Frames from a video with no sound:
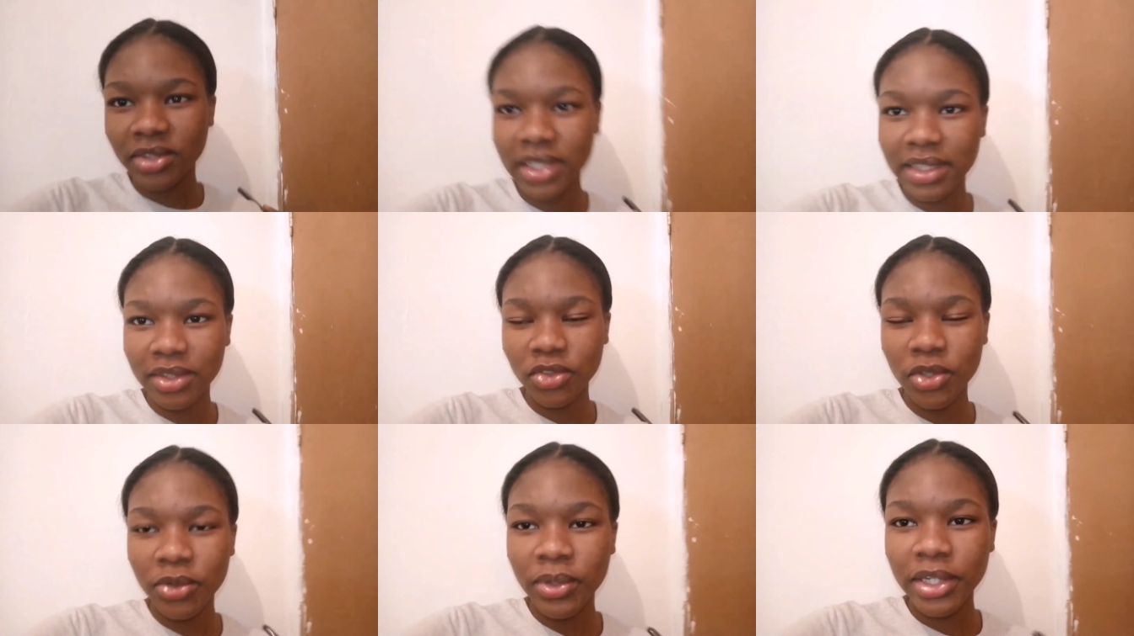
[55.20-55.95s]
week as a
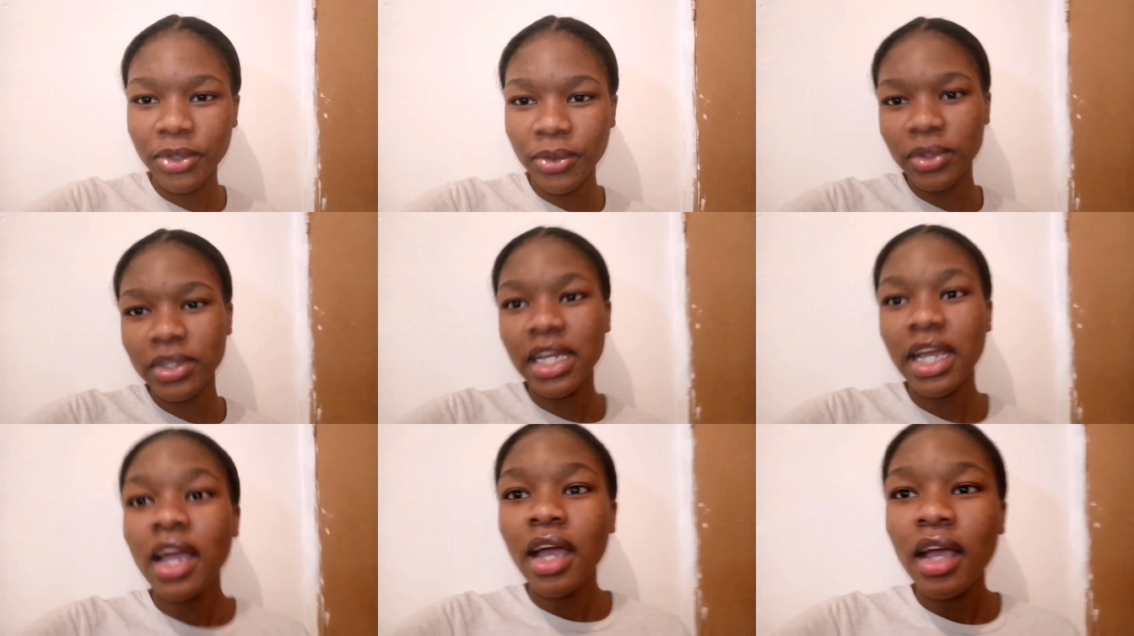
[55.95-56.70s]
21 year old
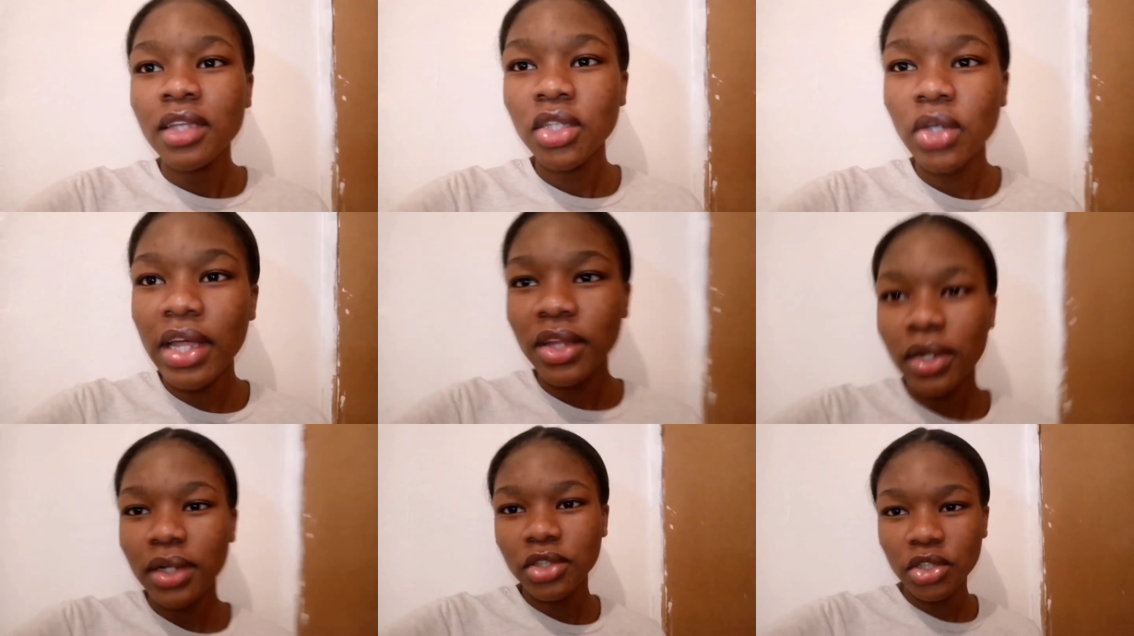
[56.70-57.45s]
so i thought
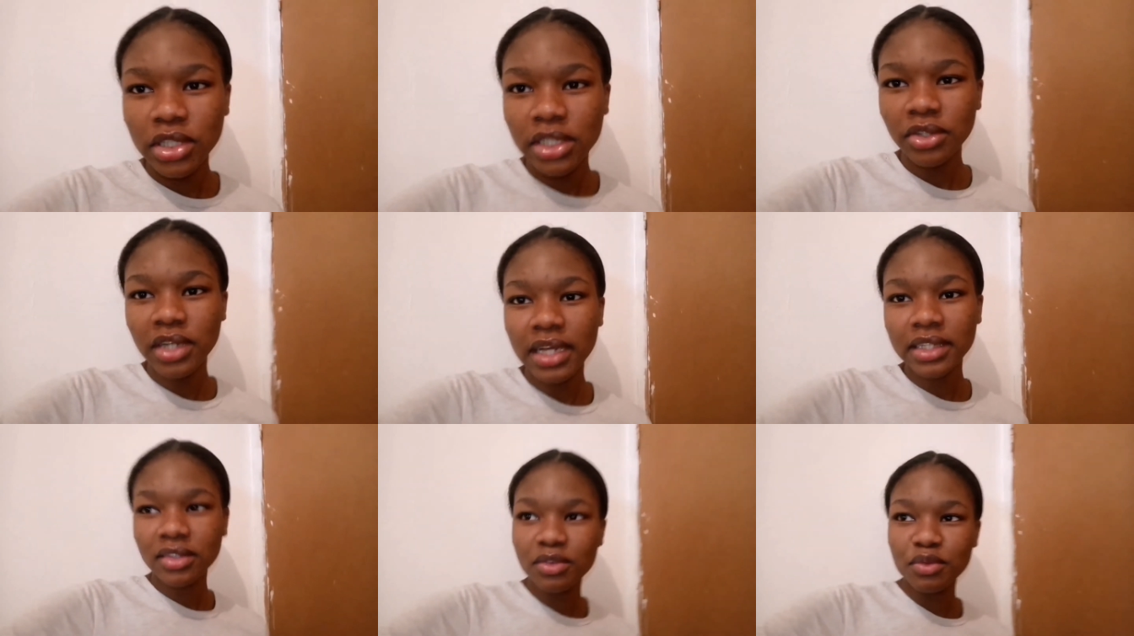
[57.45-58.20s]
i should take you
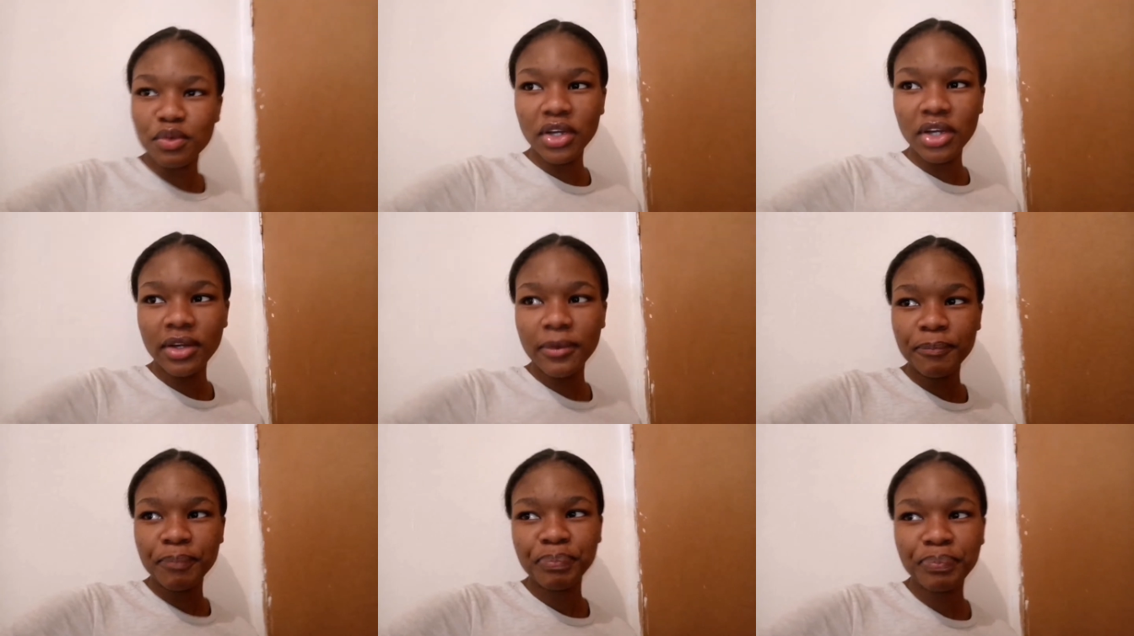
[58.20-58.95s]
guys on a vlog
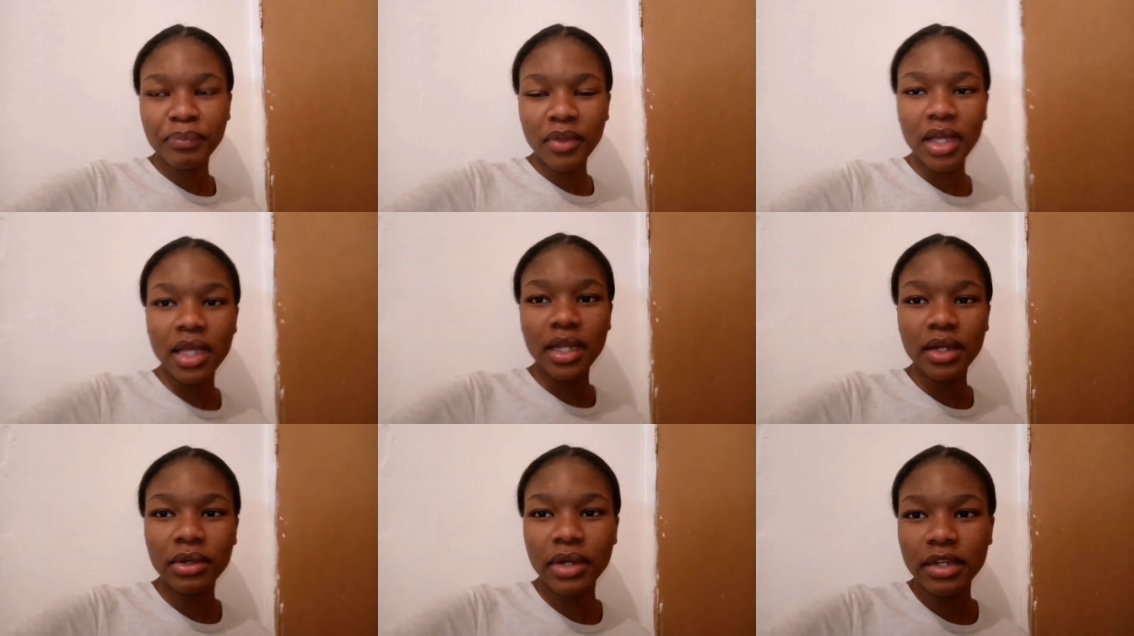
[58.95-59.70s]
getting
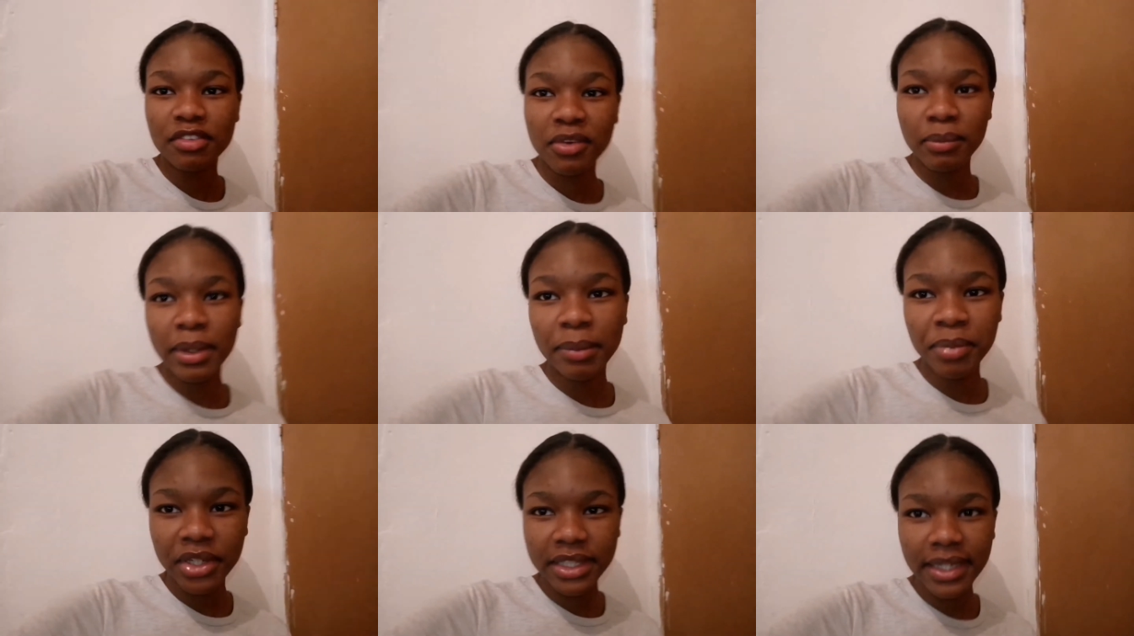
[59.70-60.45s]
ready for my
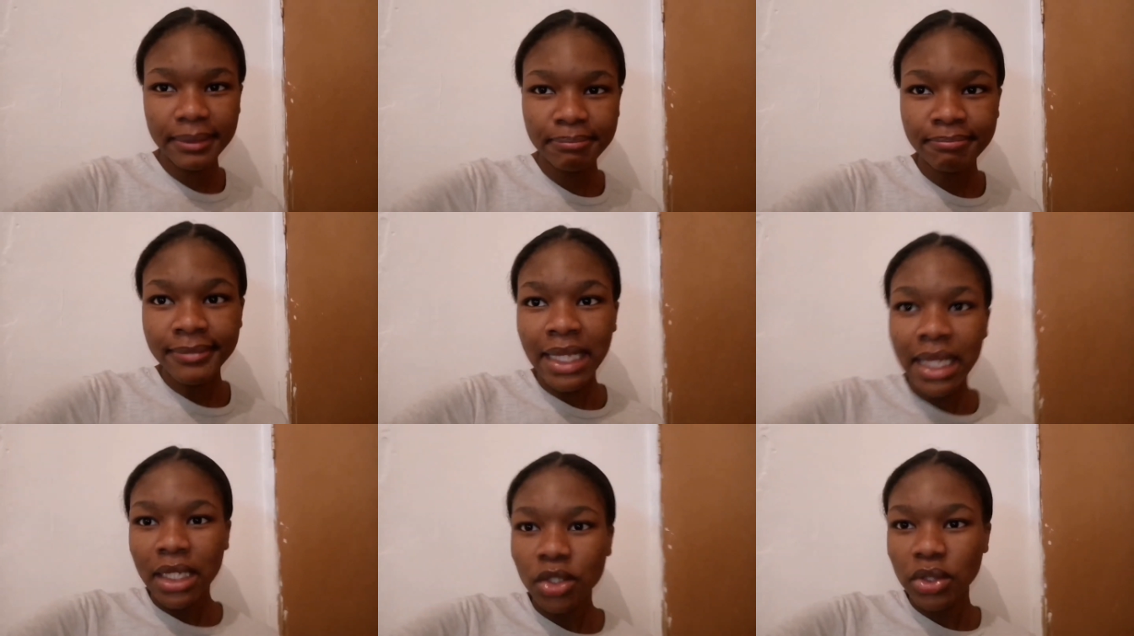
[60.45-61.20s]
birthday
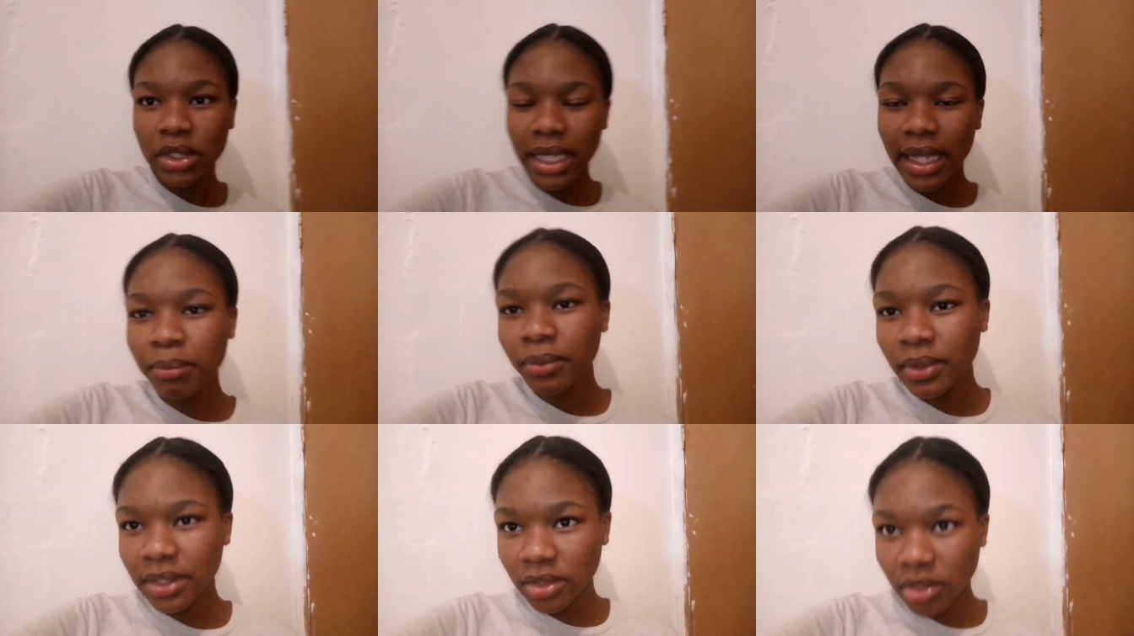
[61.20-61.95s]
today i'm
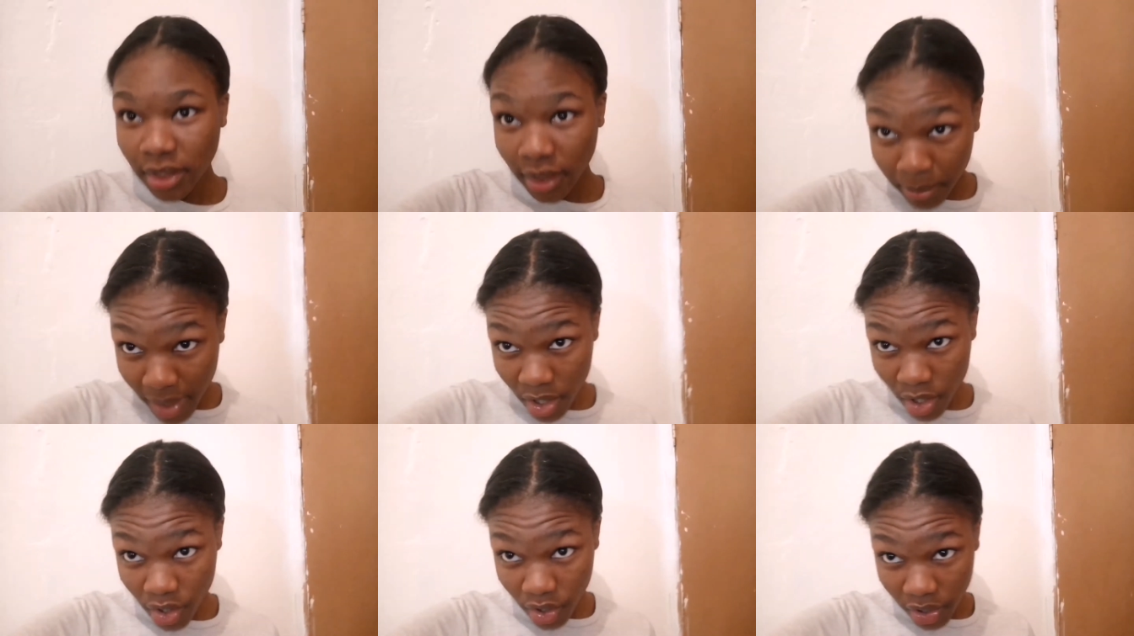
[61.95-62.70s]
getting my
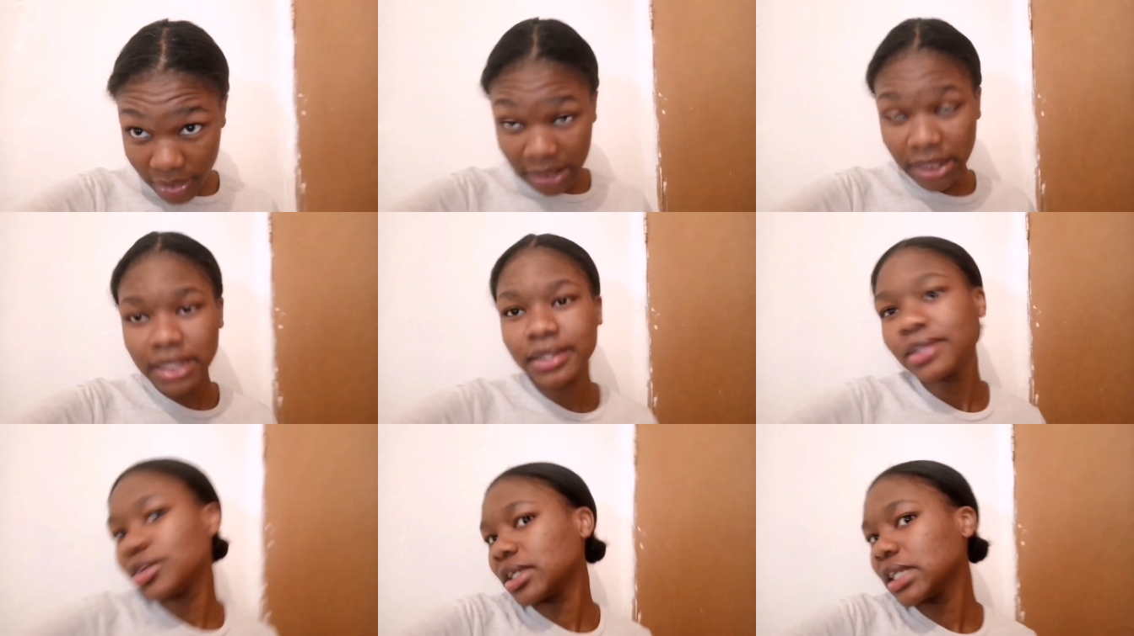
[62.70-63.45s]
hair did
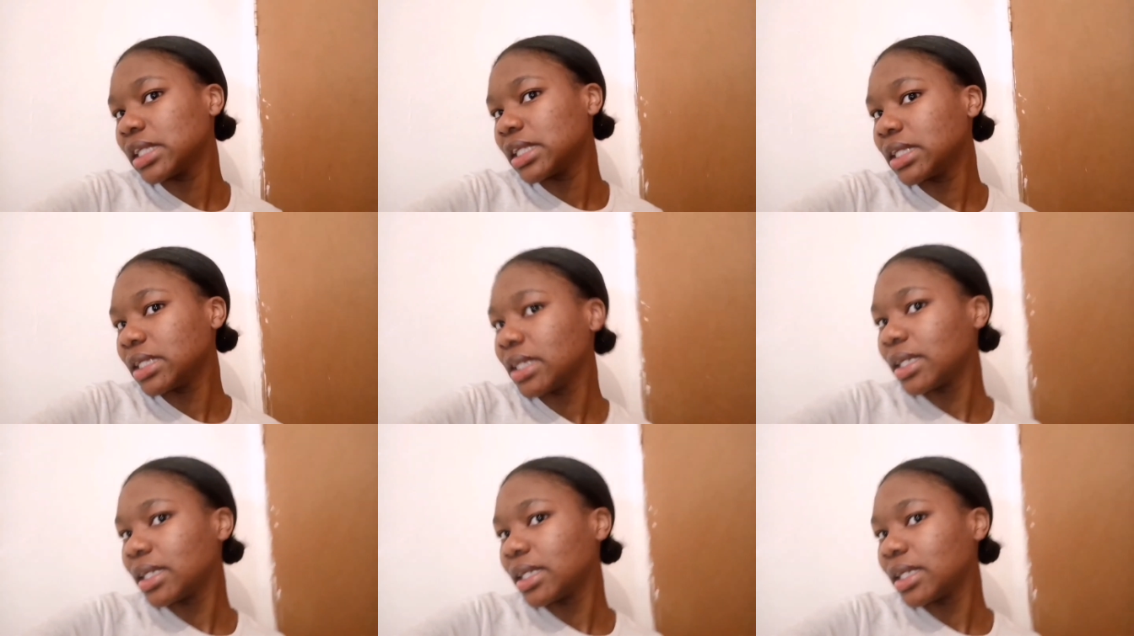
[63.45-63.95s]
you can see